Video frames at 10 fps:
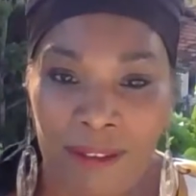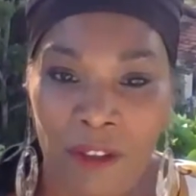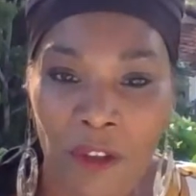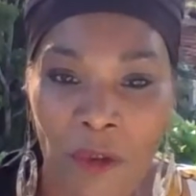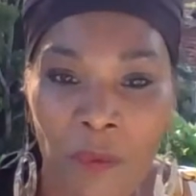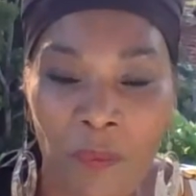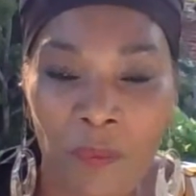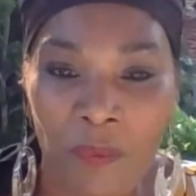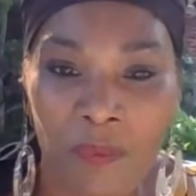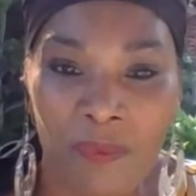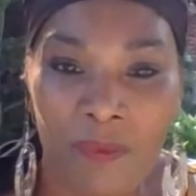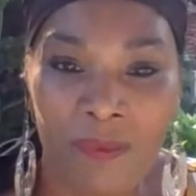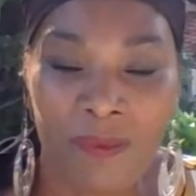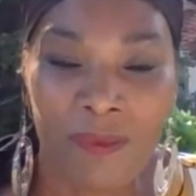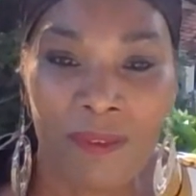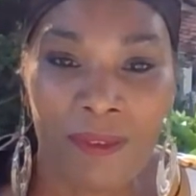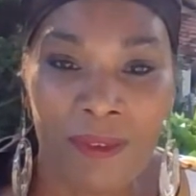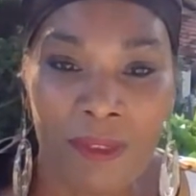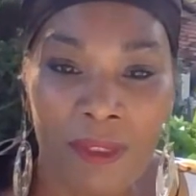[no speech]